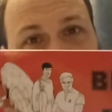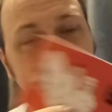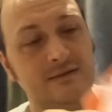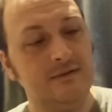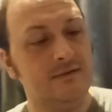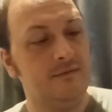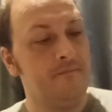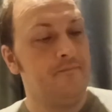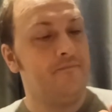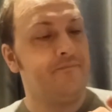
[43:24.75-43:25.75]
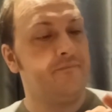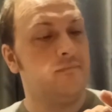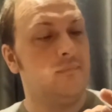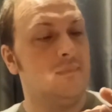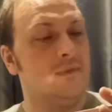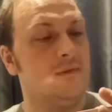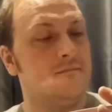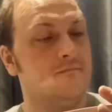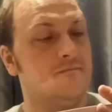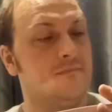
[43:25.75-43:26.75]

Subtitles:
Nobody speaks.